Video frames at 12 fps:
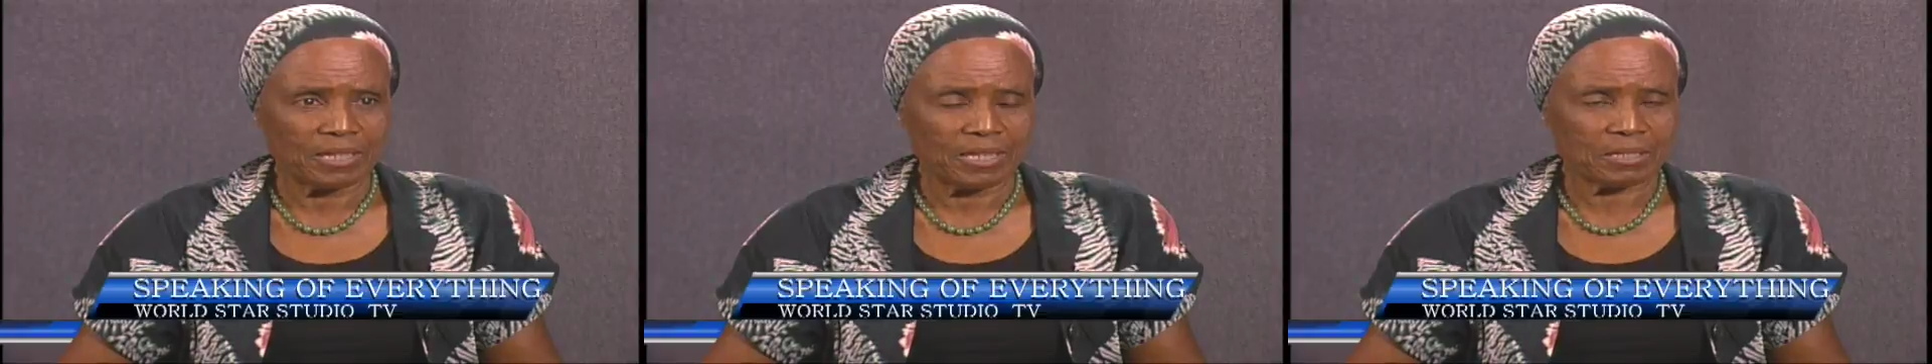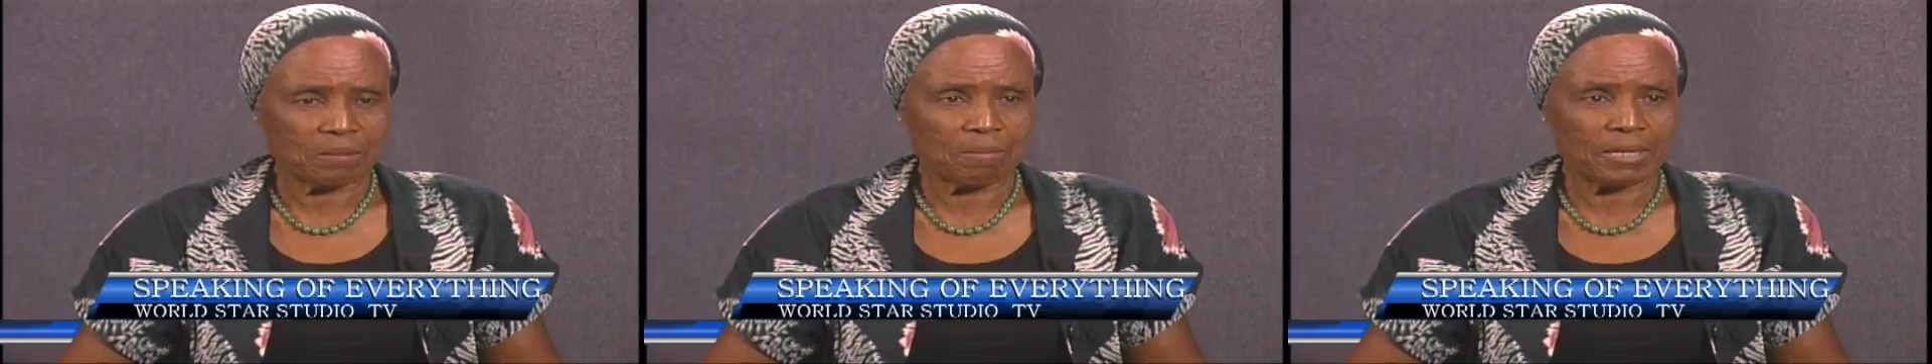
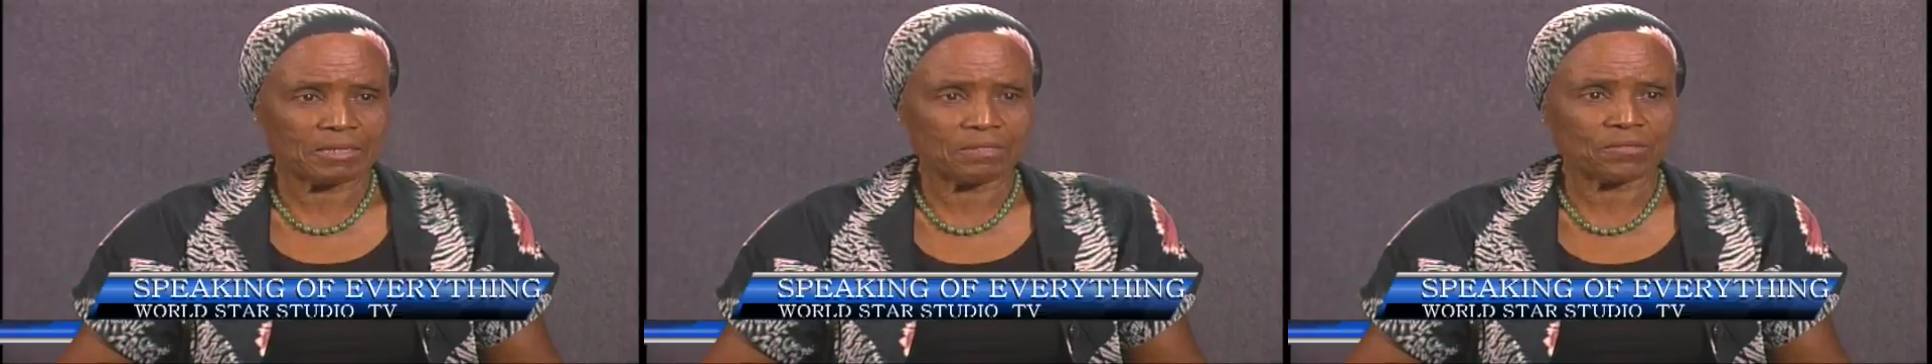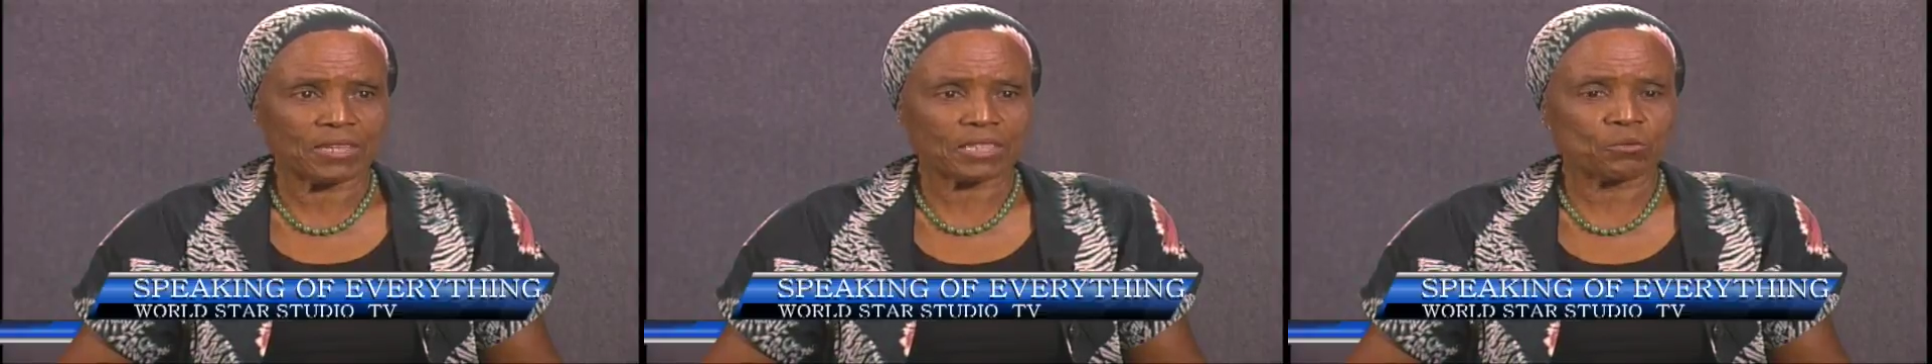As a matter of
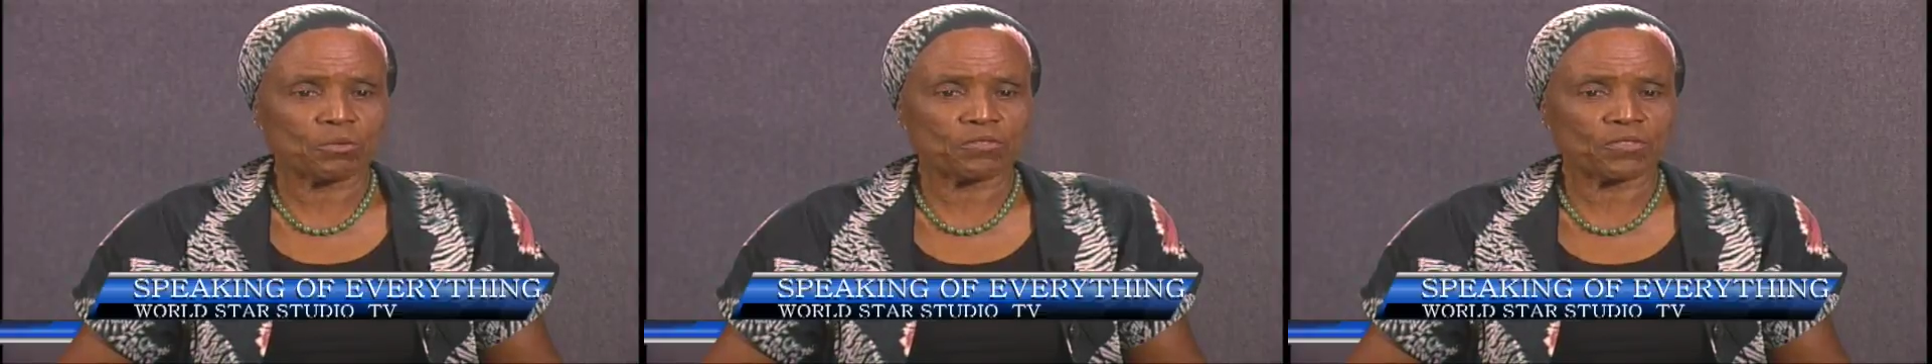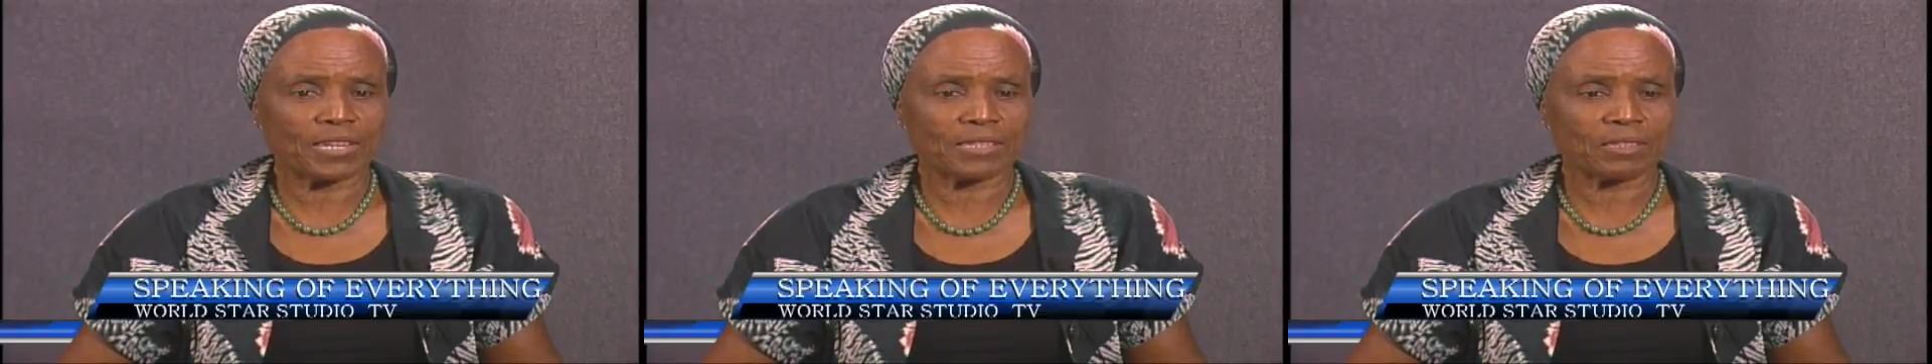fact, we'll
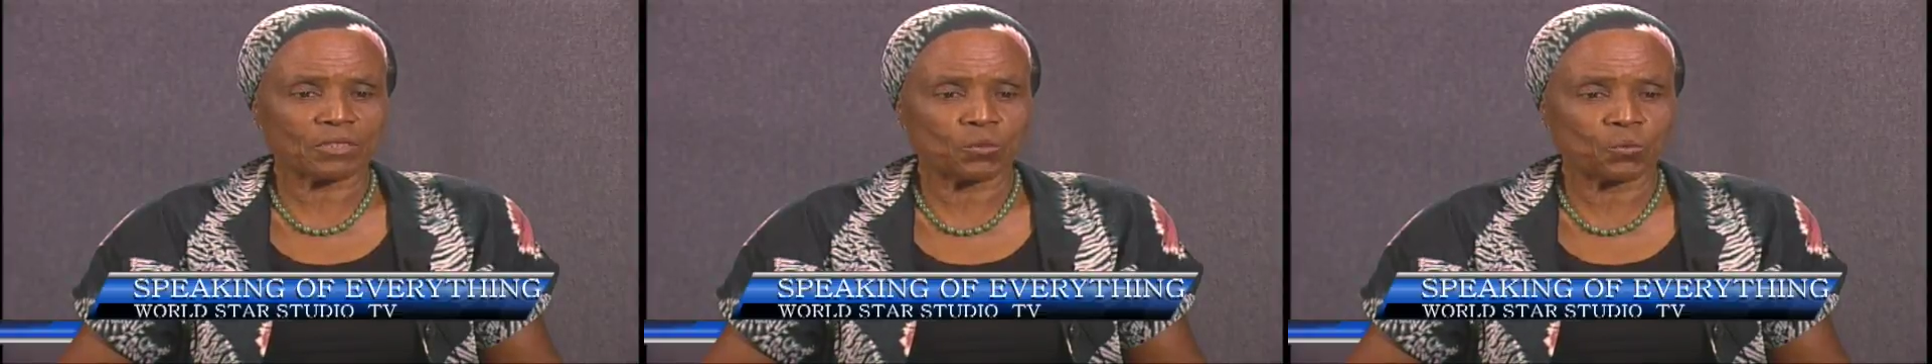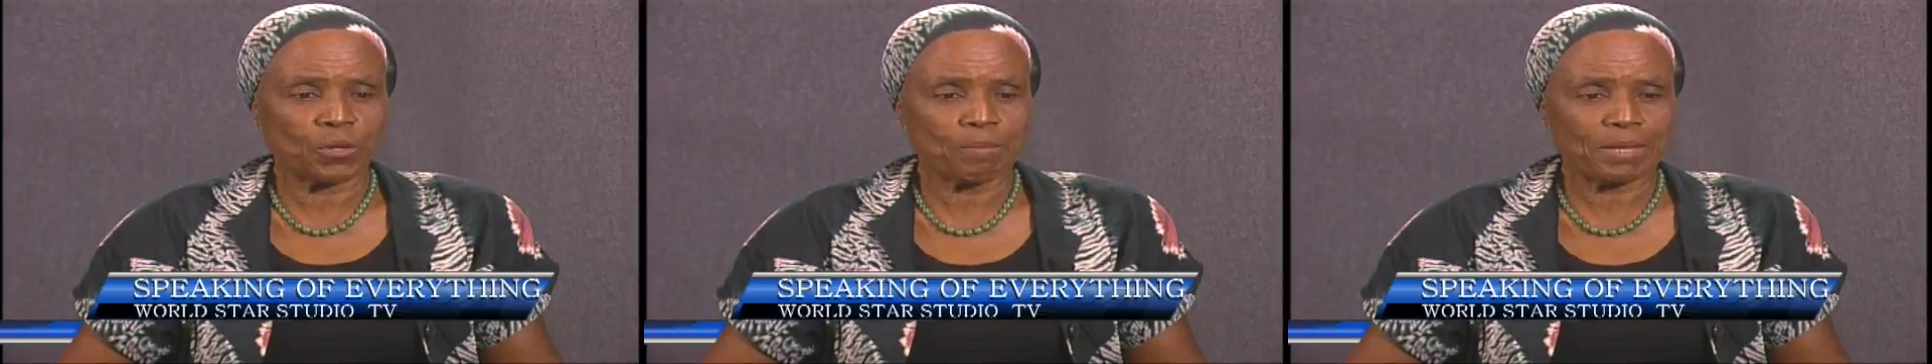find that the
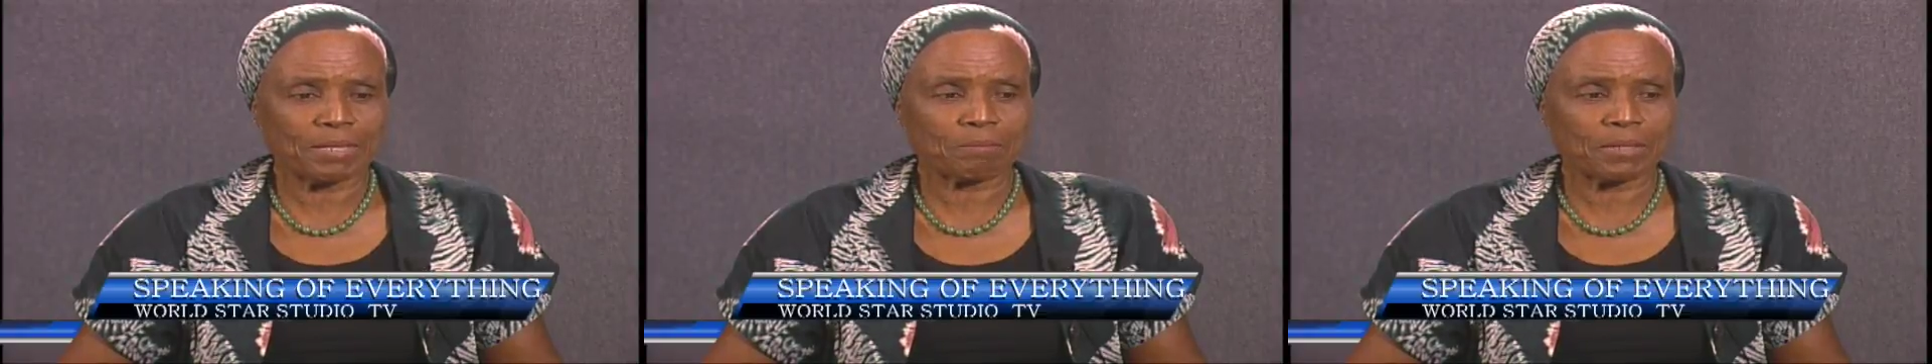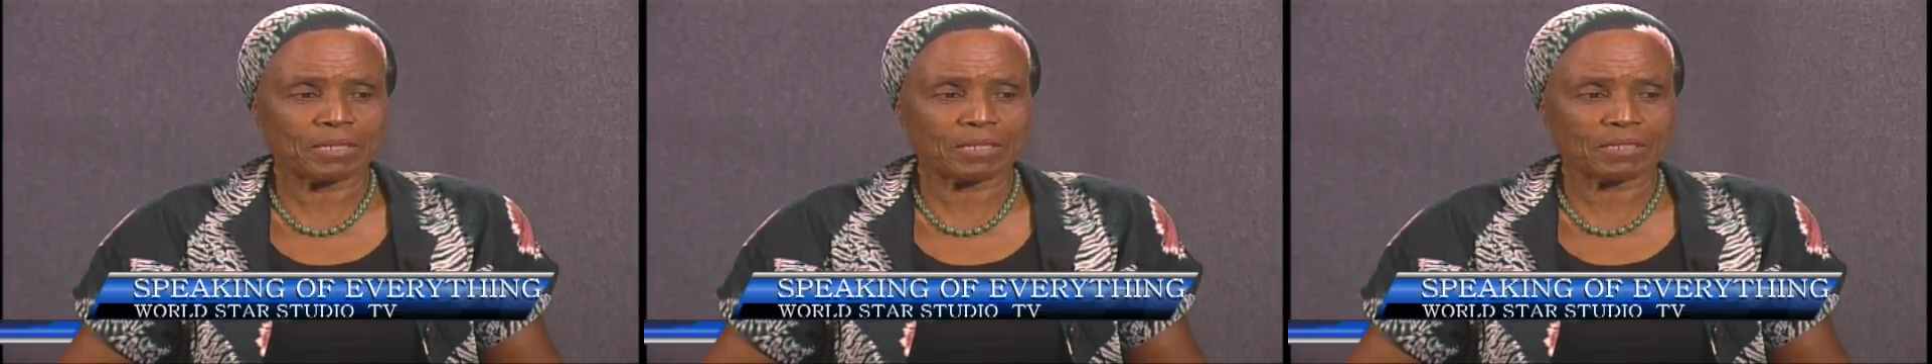women,
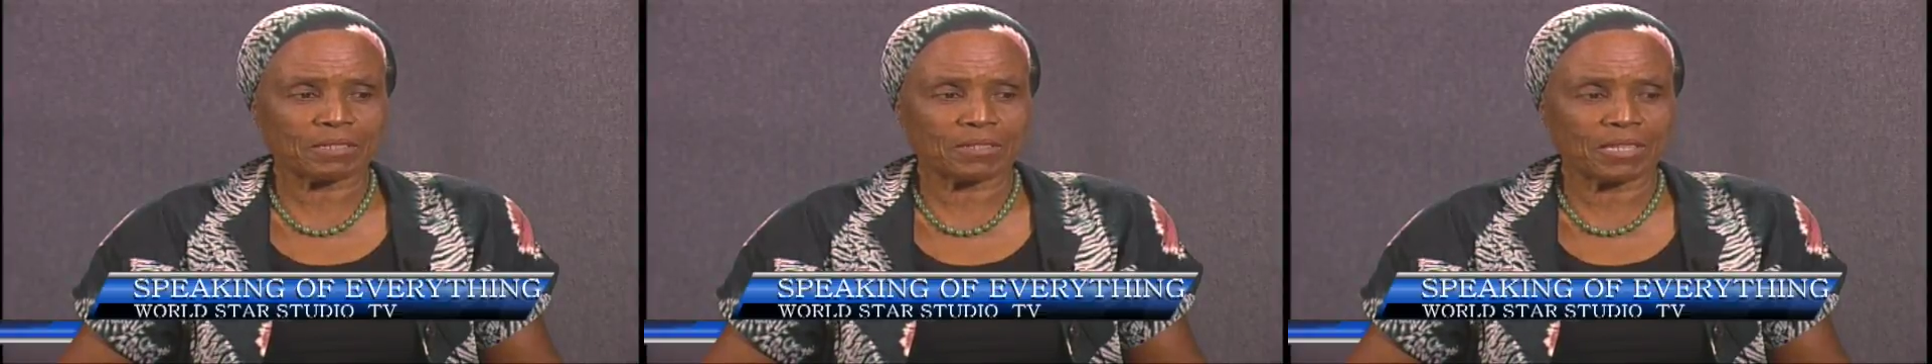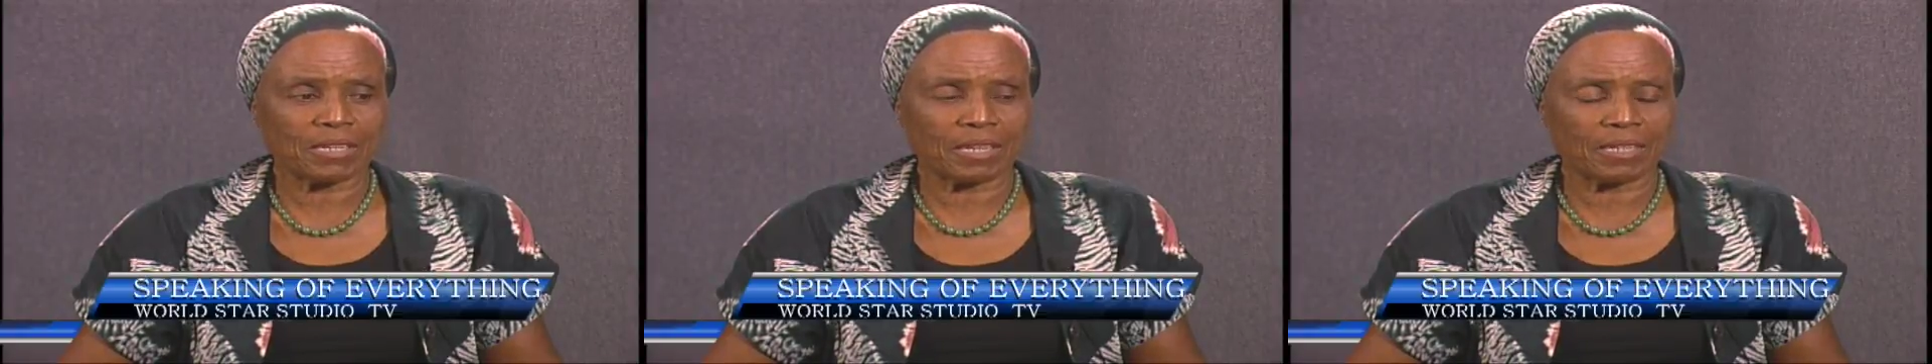because
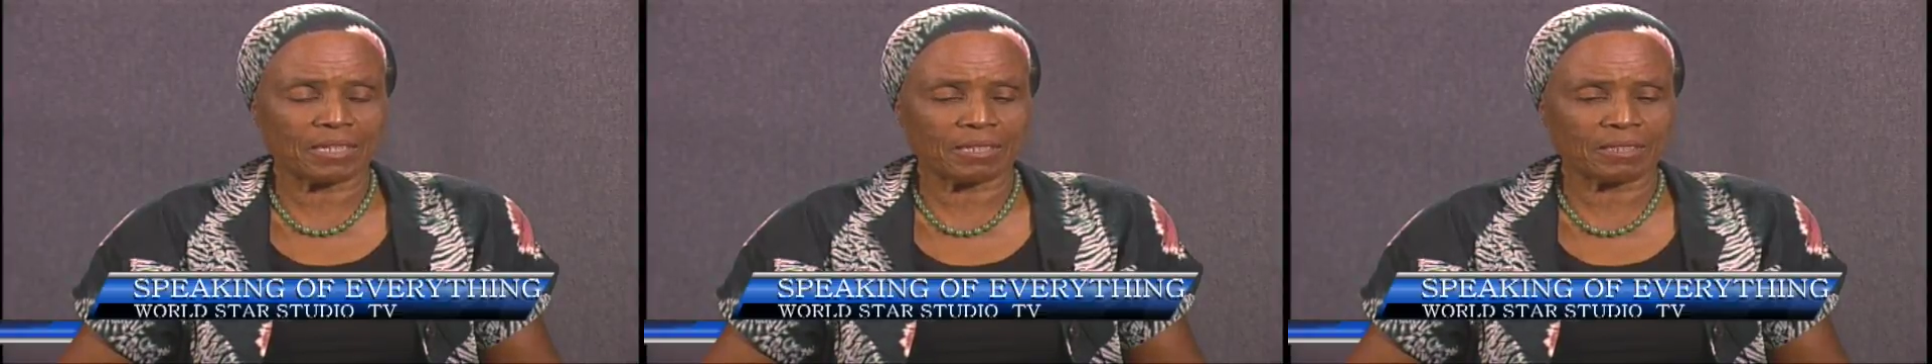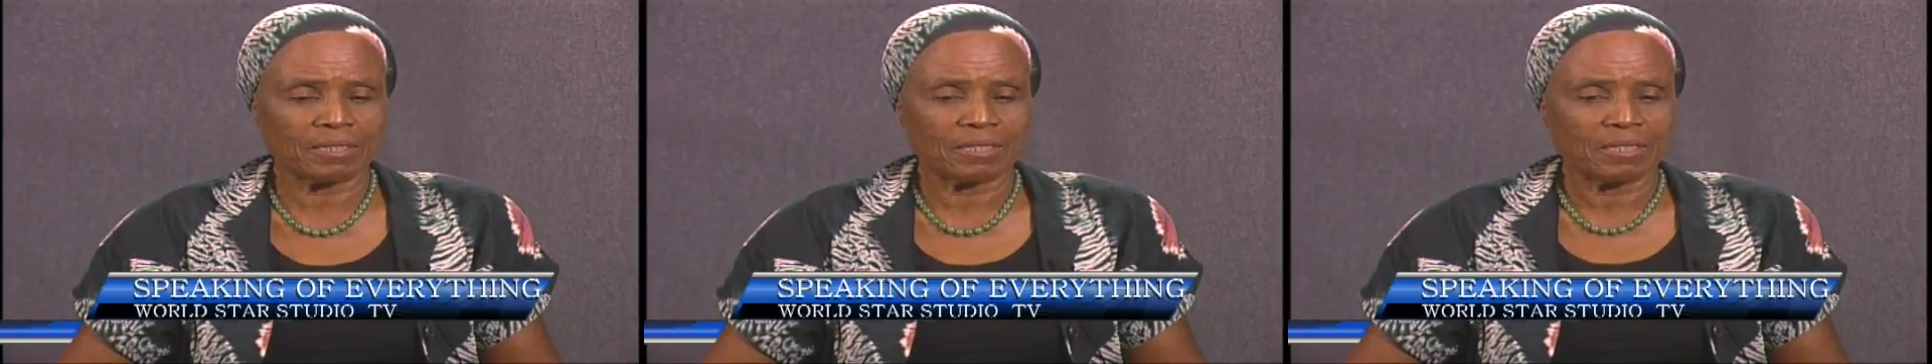they are